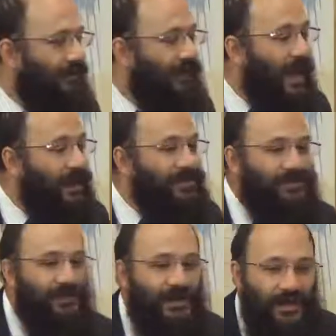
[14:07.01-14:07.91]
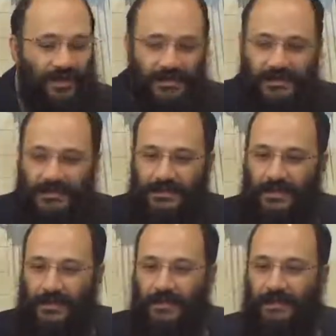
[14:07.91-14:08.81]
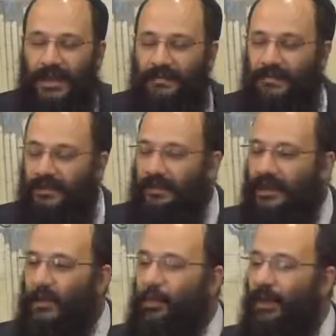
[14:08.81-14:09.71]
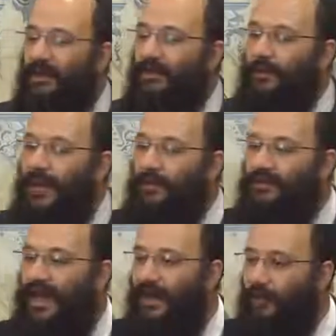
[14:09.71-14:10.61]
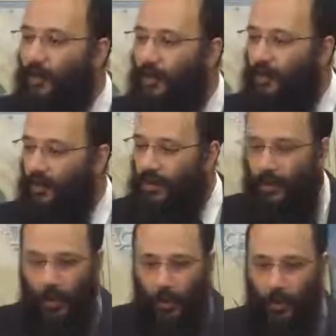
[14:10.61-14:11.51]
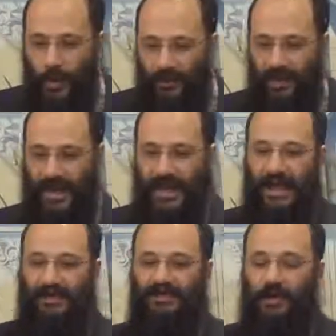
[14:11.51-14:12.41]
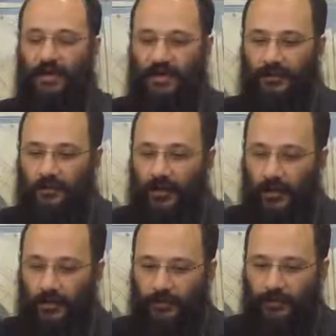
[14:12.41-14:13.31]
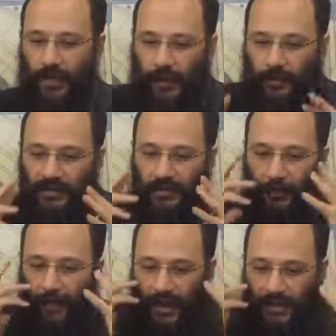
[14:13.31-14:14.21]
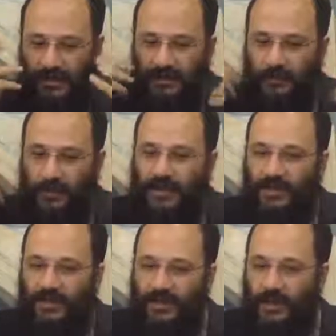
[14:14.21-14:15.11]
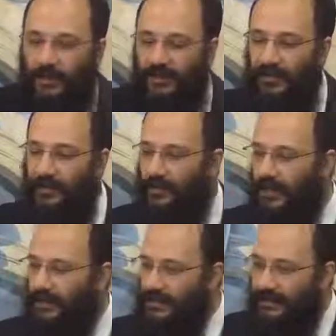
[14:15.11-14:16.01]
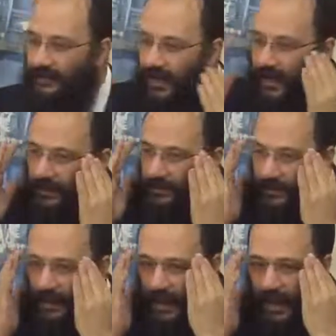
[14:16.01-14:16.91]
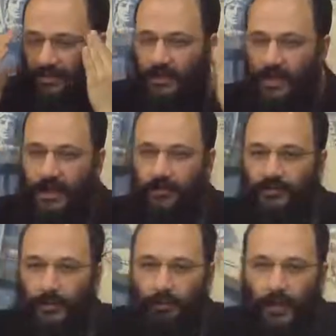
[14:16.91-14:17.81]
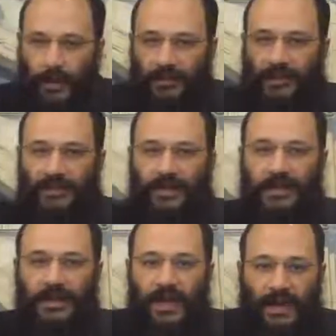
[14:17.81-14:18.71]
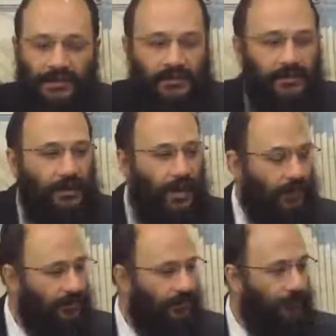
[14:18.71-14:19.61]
The answer is that they wanted to be able to have a work where their hands are involved, but the mind is free to think about the greatness of God and to be able to bond and connect to God.